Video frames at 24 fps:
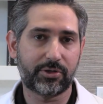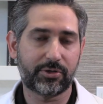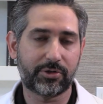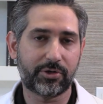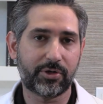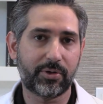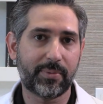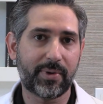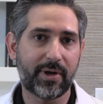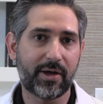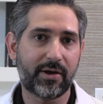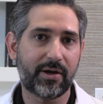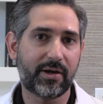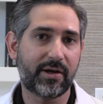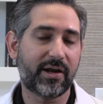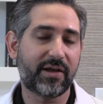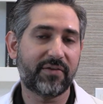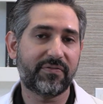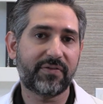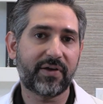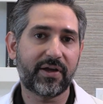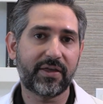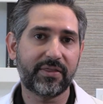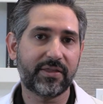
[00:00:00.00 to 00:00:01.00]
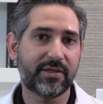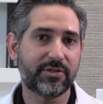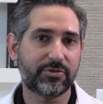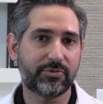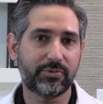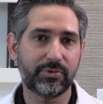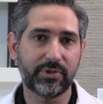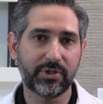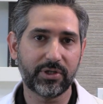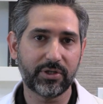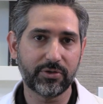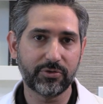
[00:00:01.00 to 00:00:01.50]
learn about it. And I find that's
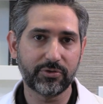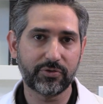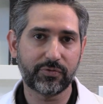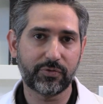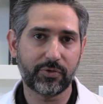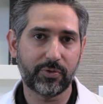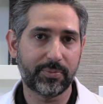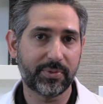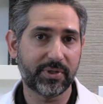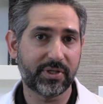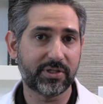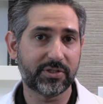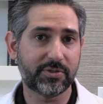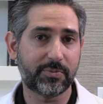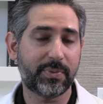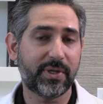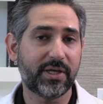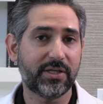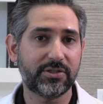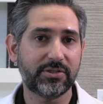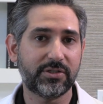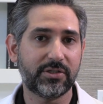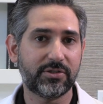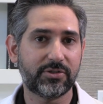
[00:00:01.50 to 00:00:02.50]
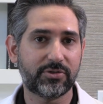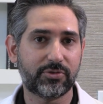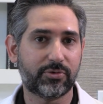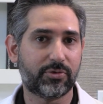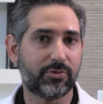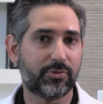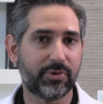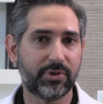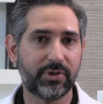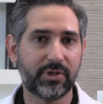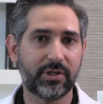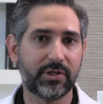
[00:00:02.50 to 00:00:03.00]
really useful, because patients who
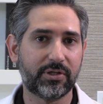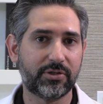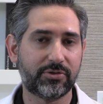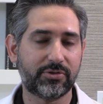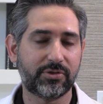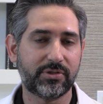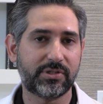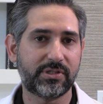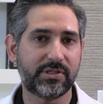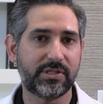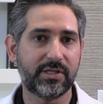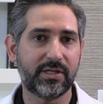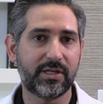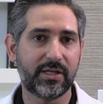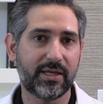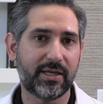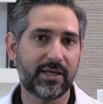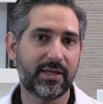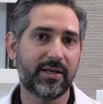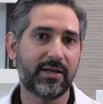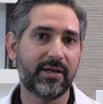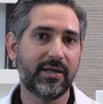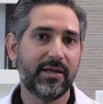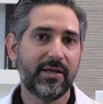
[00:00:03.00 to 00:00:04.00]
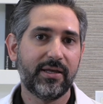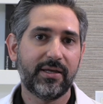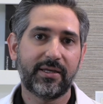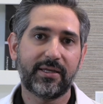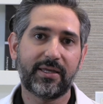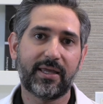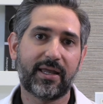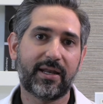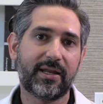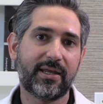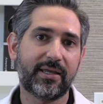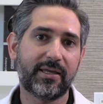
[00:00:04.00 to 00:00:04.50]
are really interested in
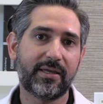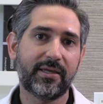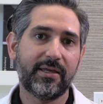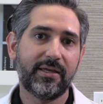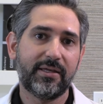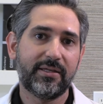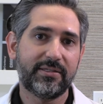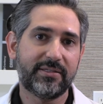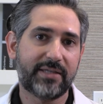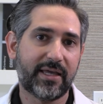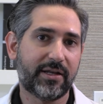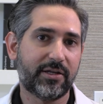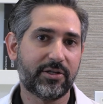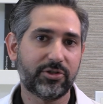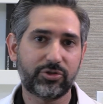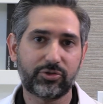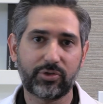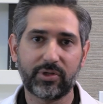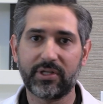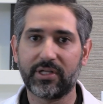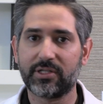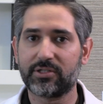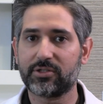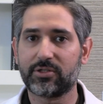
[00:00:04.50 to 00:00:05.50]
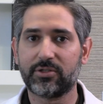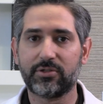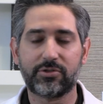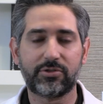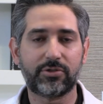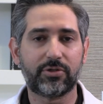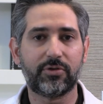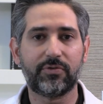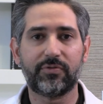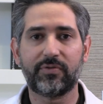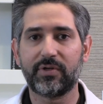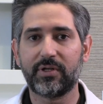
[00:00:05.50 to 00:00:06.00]
getting dentistry that's
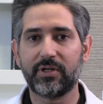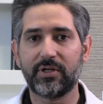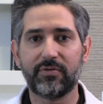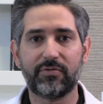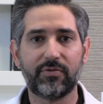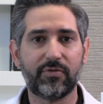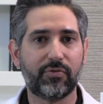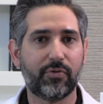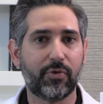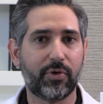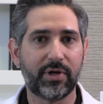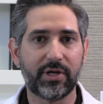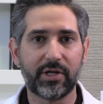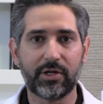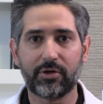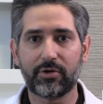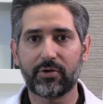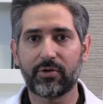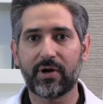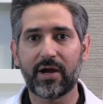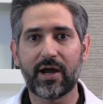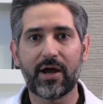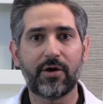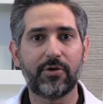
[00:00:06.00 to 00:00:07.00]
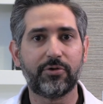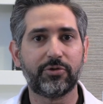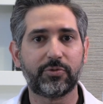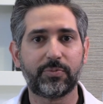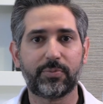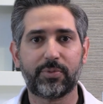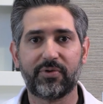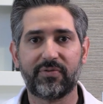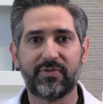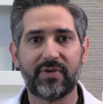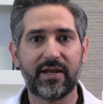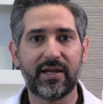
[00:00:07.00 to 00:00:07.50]
conservative, avoiding crowns,
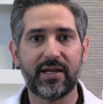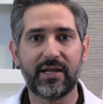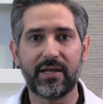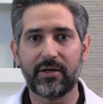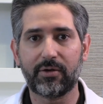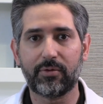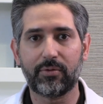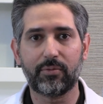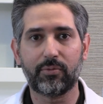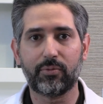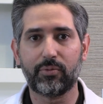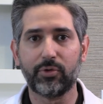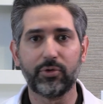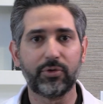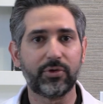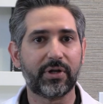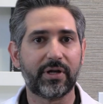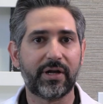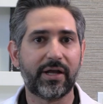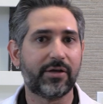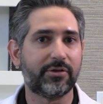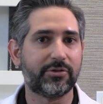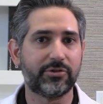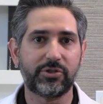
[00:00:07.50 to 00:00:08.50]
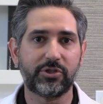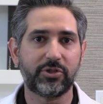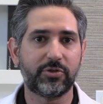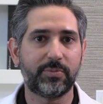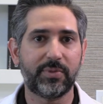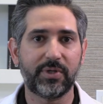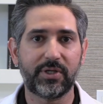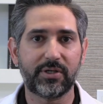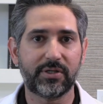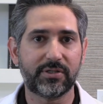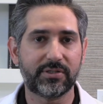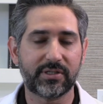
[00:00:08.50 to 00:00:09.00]
preventing root canals just
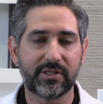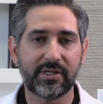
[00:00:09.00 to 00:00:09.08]
because